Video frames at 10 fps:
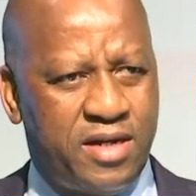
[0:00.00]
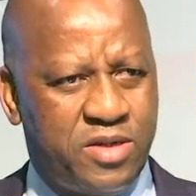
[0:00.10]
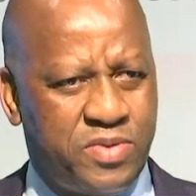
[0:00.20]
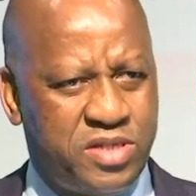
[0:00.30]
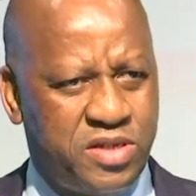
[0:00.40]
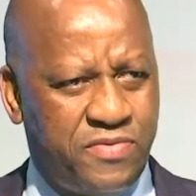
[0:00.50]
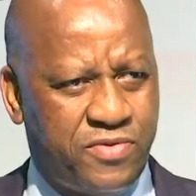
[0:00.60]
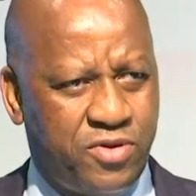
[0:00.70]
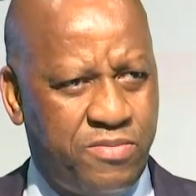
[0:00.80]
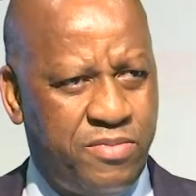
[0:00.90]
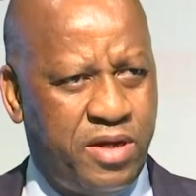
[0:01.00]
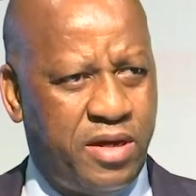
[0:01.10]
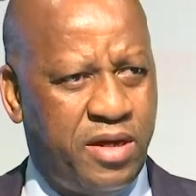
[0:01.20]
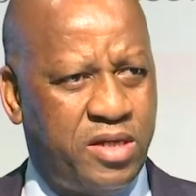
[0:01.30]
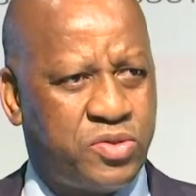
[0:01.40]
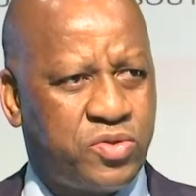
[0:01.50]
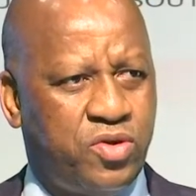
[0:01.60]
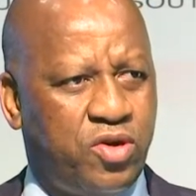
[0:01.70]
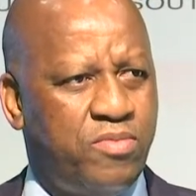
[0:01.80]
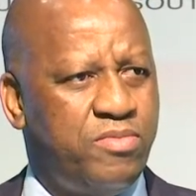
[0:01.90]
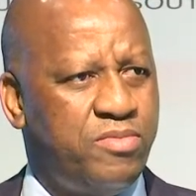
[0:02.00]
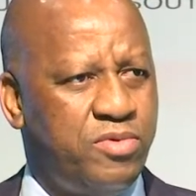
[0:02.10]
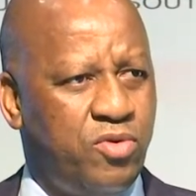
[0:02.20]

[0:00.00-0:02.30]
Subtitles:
representatives from ESCOM